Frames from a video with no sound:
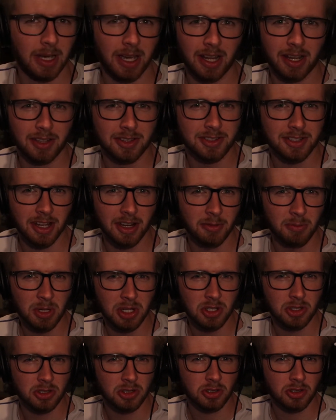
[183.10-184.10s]
And instead of
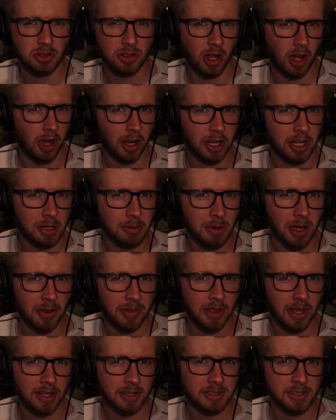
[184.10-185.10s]
me just talking
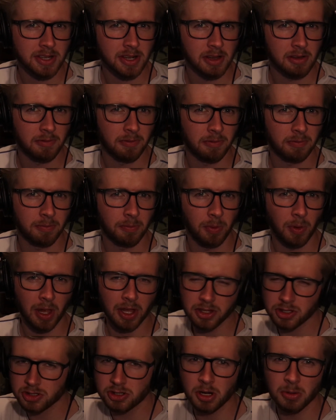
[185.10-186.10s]
about that stuff,
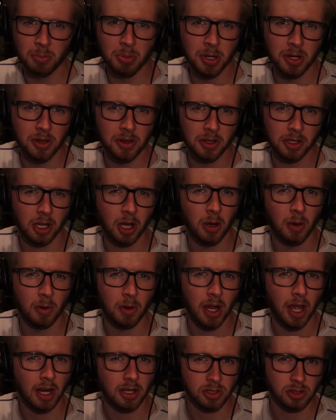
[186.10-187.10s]
let's jump into the
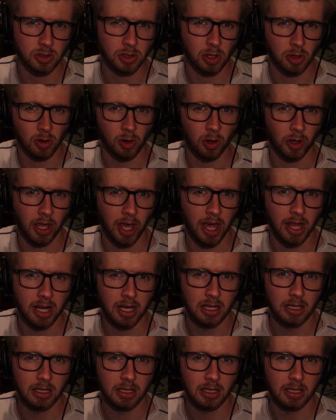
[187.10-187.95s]
code and actually look at it.